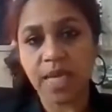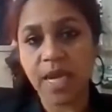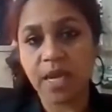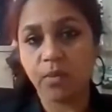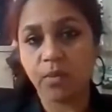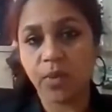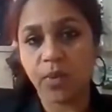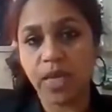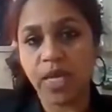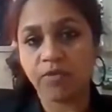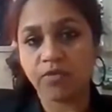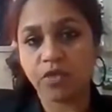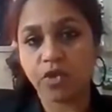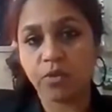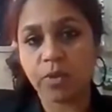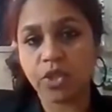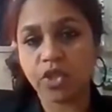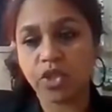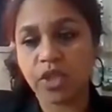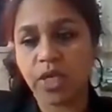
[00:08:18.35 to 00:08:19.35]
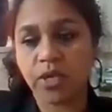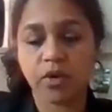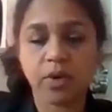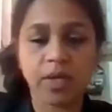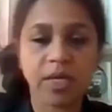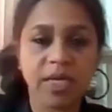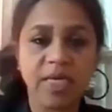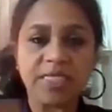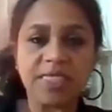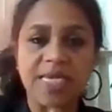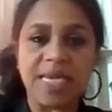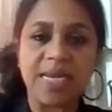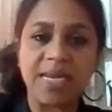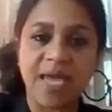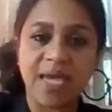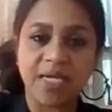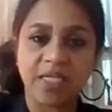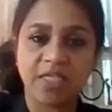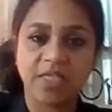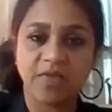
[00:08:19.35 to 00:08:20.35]
hey, we have too much thyroid, let's
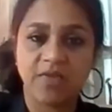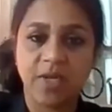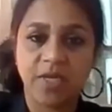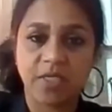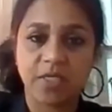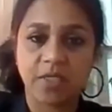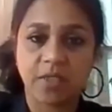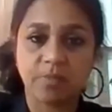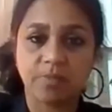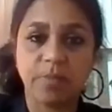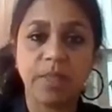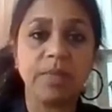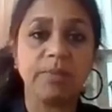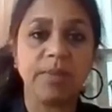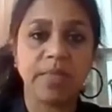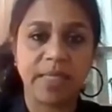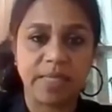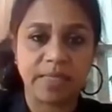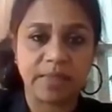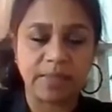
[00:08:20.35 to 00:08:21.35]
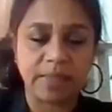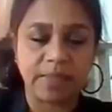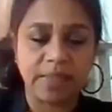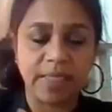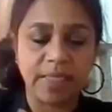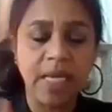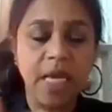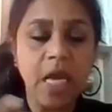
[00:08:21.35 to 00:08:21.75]
inactivate it permanently.